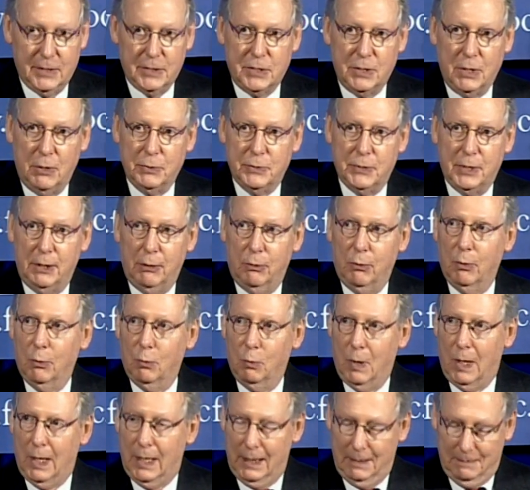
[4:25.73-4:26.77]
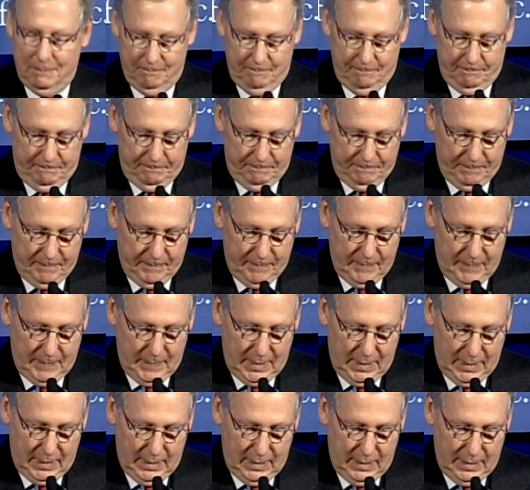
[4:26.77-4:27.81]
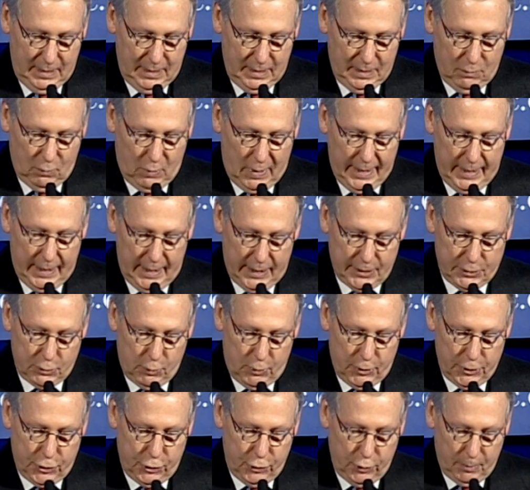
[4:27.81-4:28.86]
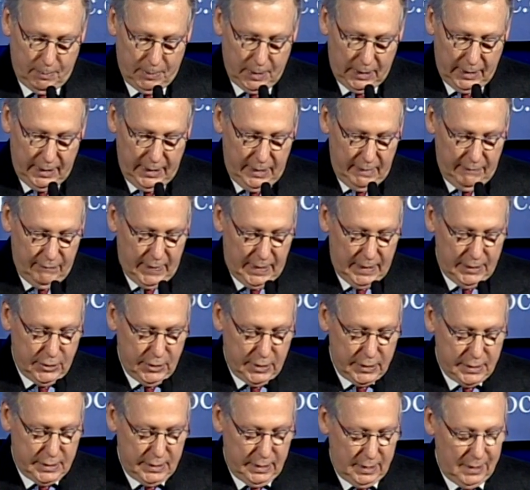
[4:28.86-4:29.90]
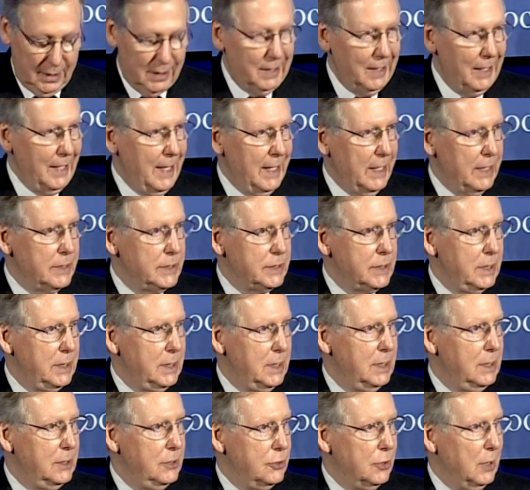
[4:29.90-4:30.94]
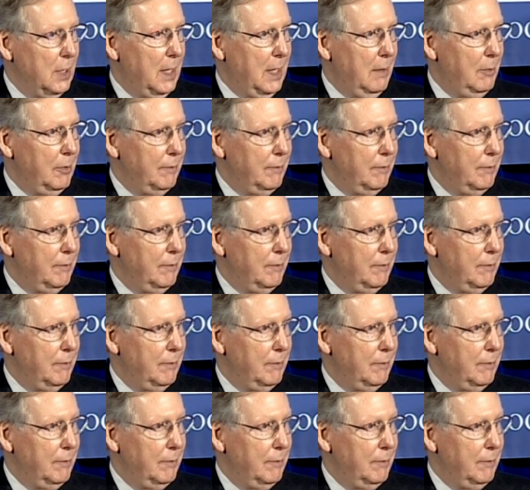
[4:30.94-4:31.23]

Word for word: And it's no secret why. The White House wants you to believe they just did a lousy